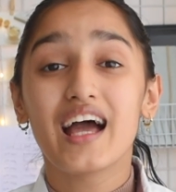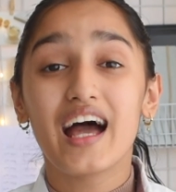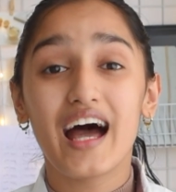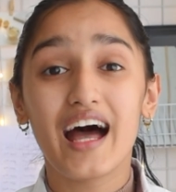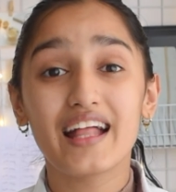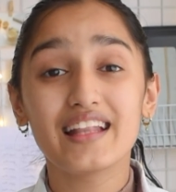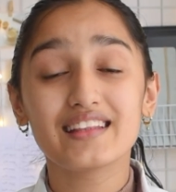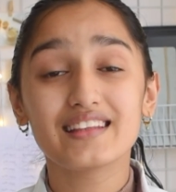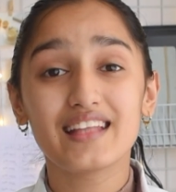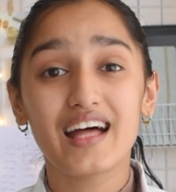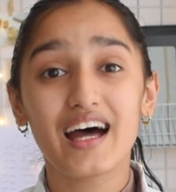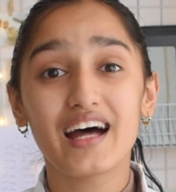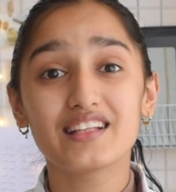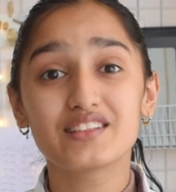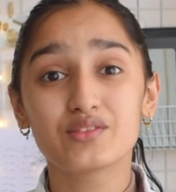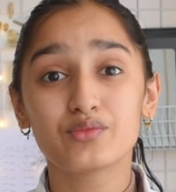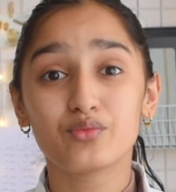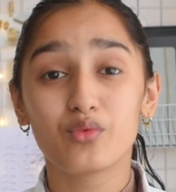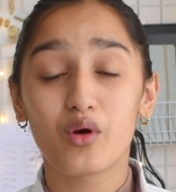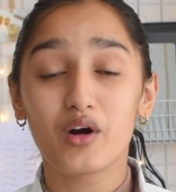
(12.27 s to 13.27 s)
and
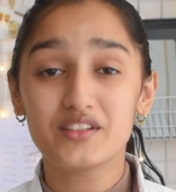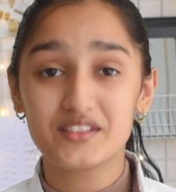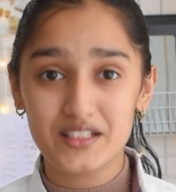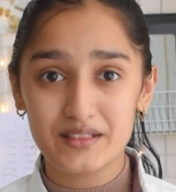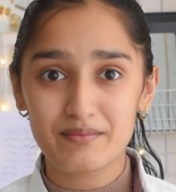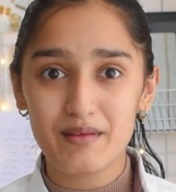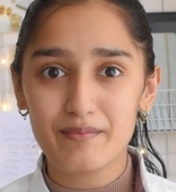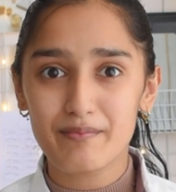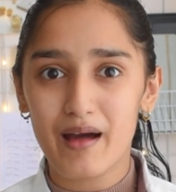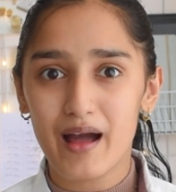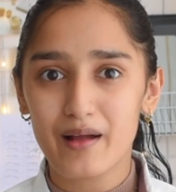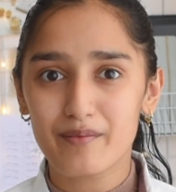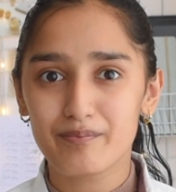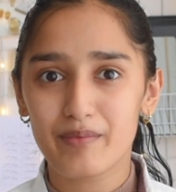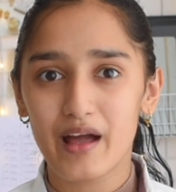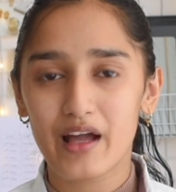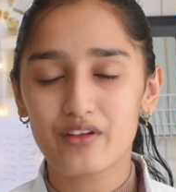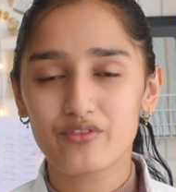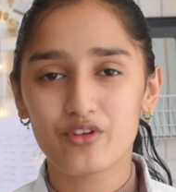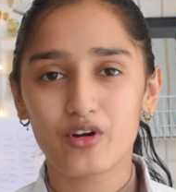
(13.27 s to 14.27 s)
that's what's in my
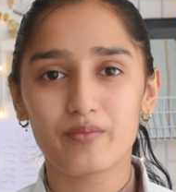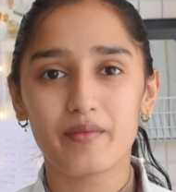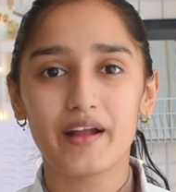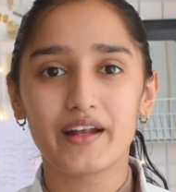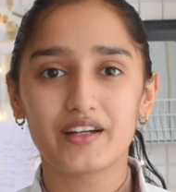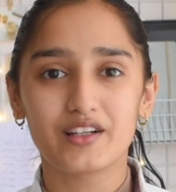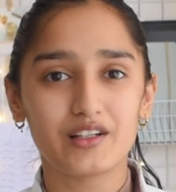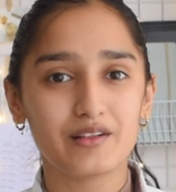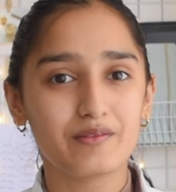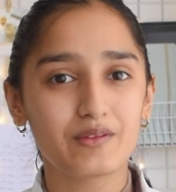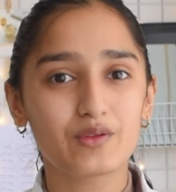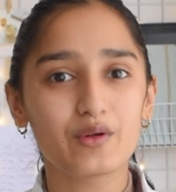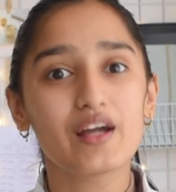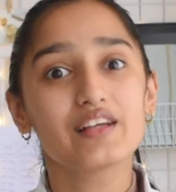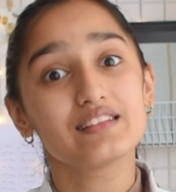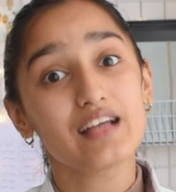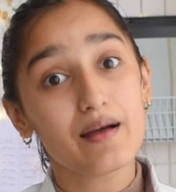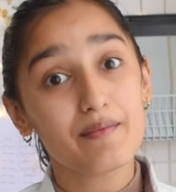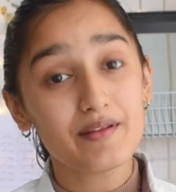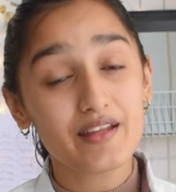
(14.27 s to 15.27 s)
backpack for my term 2
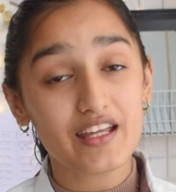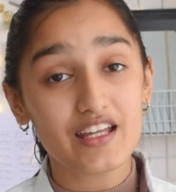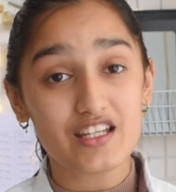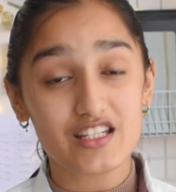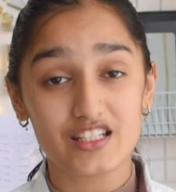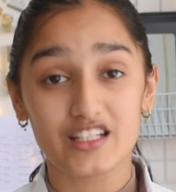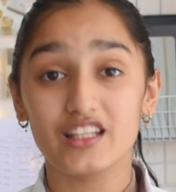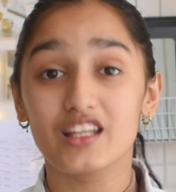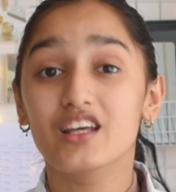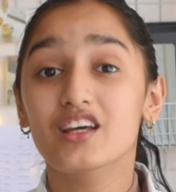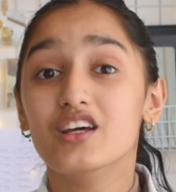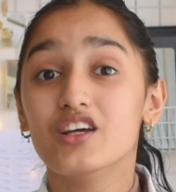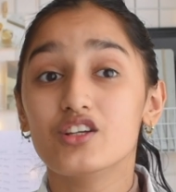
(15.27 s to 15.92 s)
examination.